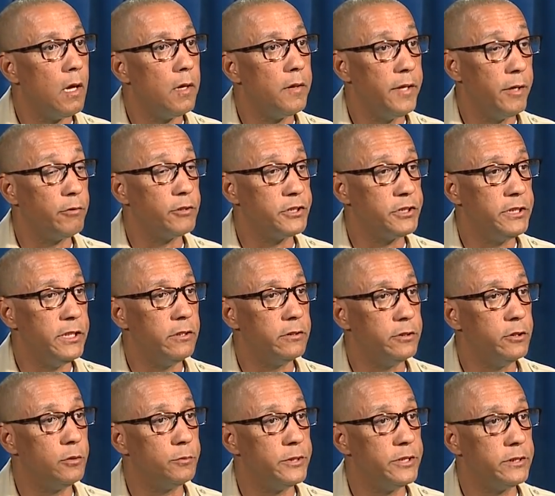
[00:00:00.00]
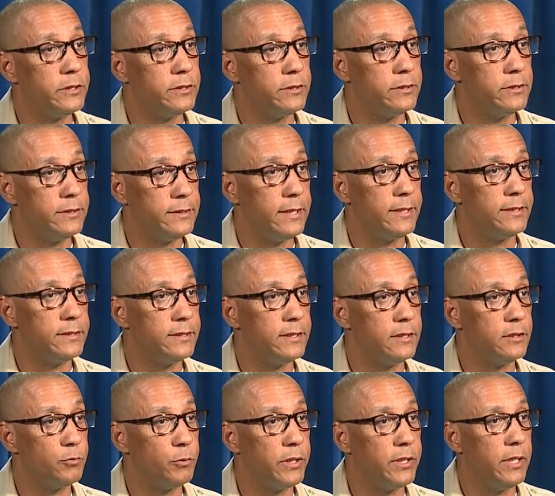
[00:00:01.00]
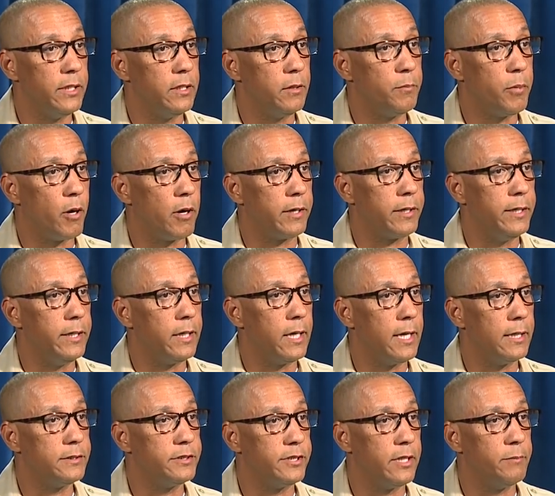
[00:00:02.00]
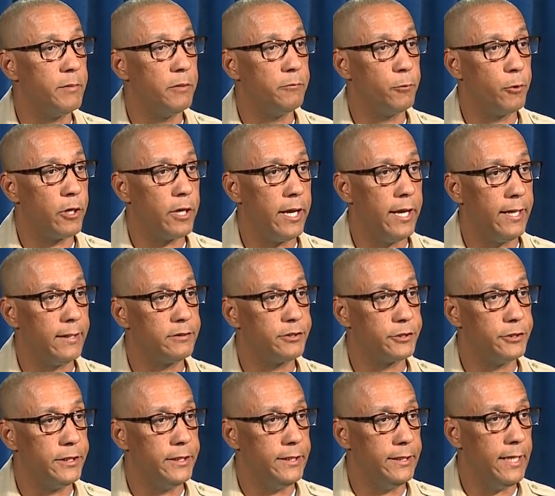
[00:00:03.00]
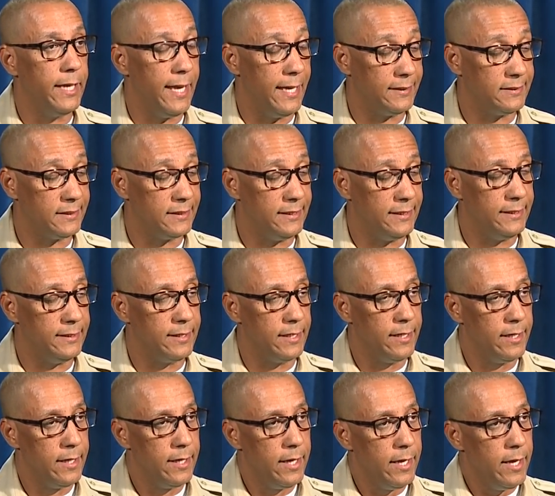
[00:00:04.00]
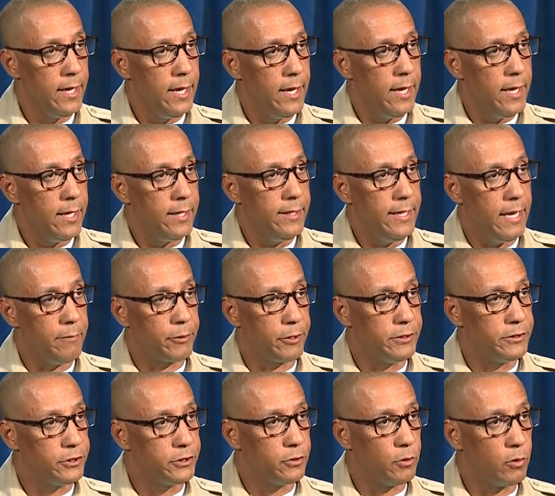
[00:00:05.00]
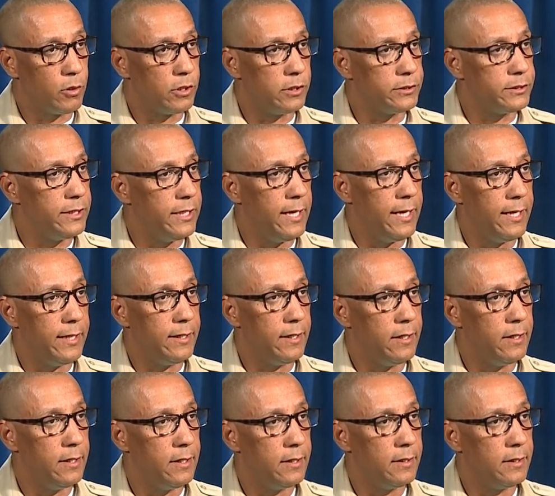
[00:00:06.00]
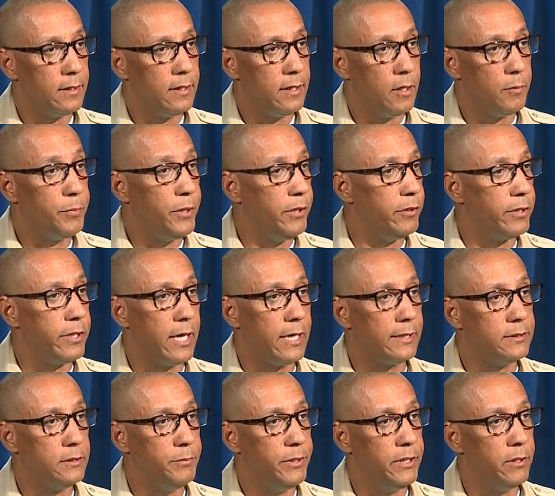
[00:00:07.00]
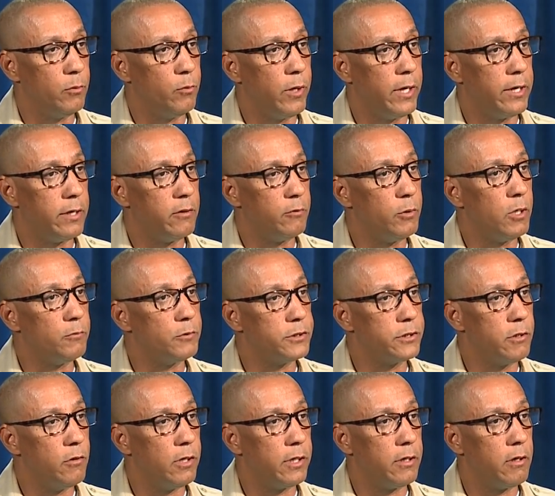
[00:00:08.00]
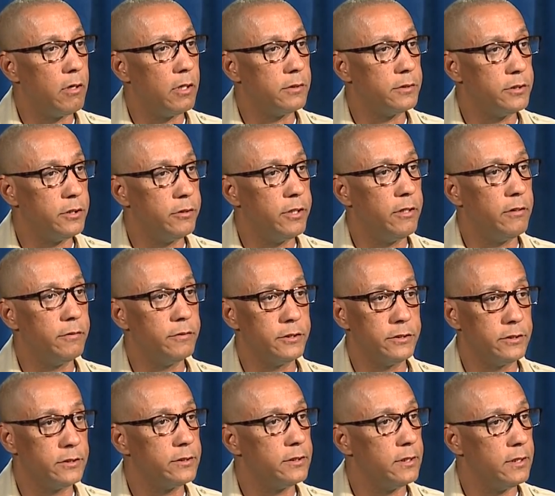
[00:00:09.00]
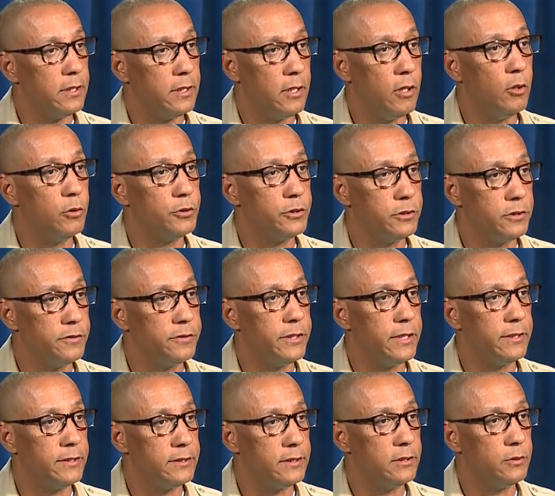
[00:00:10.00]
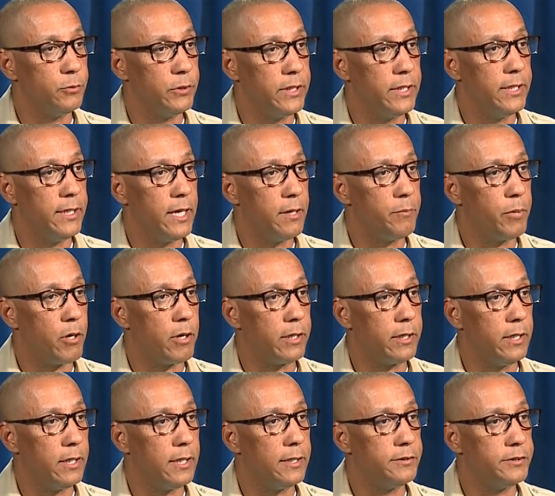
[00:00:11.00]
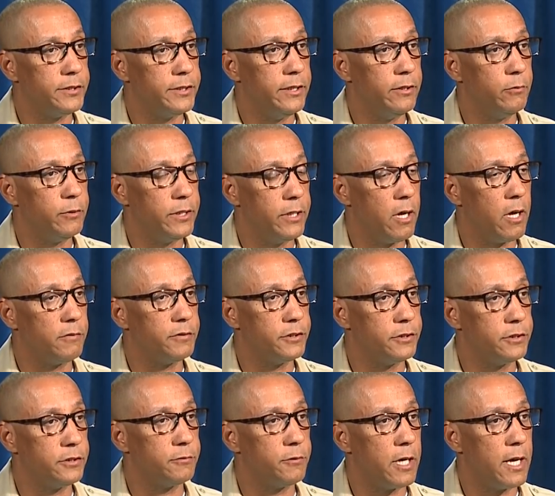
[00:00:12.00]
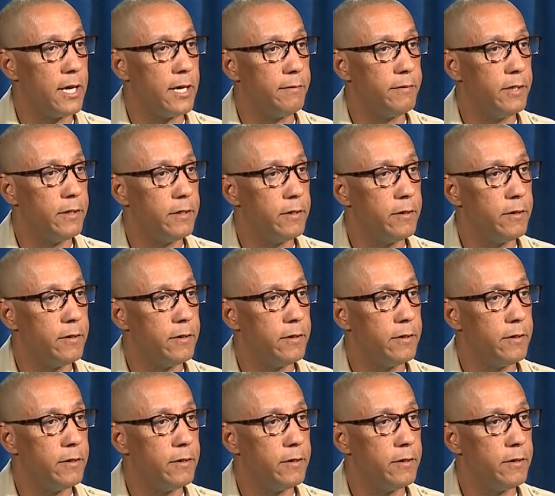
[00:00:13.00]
There were still numerous citizens within the parking lot. Some of them were exiting, exiting neighboring stores that uh, appeared not to be aware of what was going on. So there was a host of citizens within that parking lot still when the officers arrived.